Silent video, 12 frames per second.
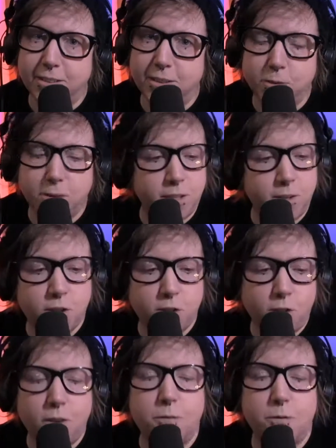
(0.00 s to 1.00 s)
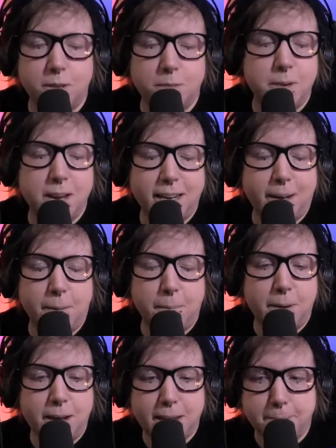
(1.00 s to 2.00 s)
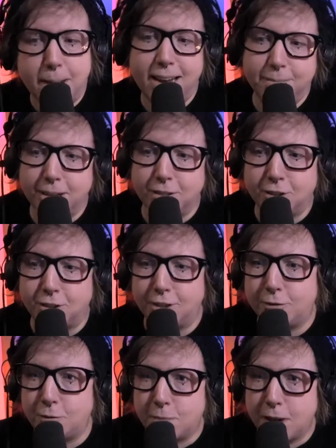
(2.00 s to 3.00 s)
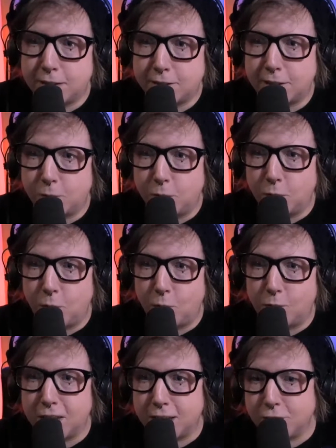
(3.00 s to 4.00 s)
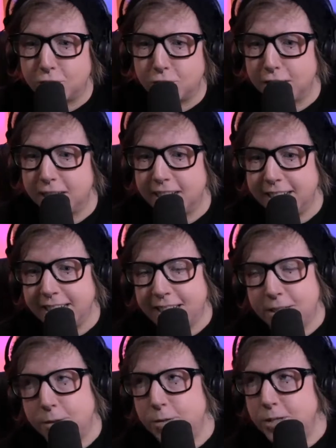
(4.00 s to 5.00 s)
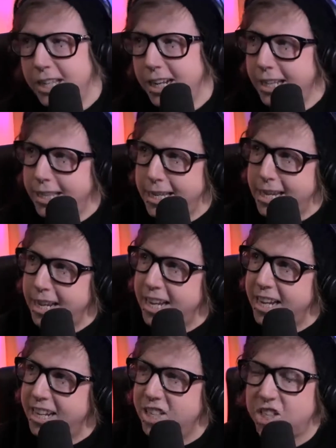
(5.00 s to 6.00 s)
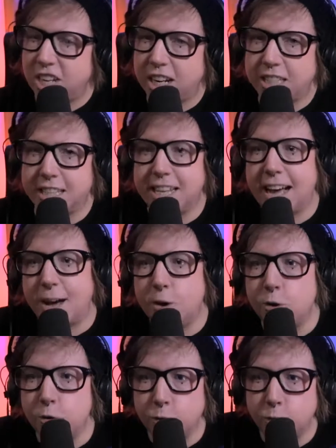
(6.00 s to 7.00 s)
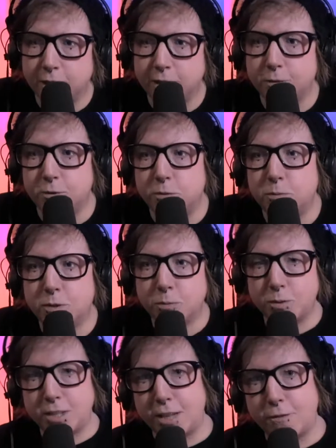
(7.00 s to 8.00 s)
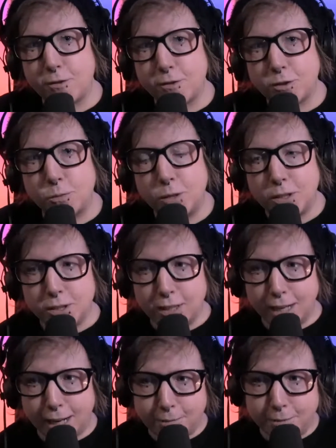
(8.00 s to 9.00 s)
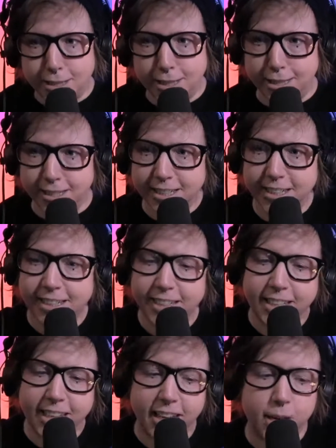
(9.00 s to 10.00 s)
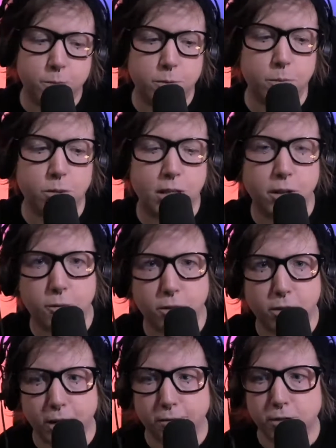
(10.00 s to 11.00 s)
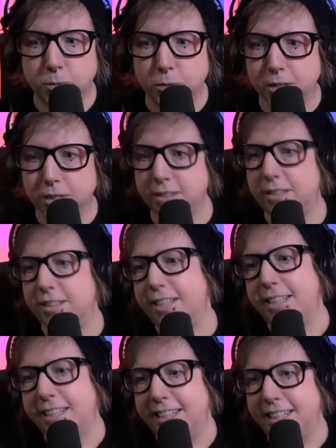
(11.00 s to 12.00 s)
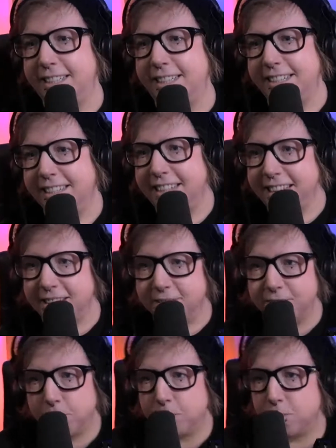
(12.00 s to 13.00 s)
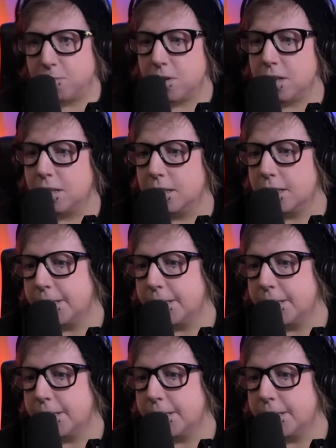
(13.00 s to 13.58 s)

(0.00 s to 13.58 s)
You were thought of as being completely mental if you met someone off the internet. There was the Excite Yahoo groups was the first ones that I was in, and it was mostly the Northern Irish one. And yeah, it was fun.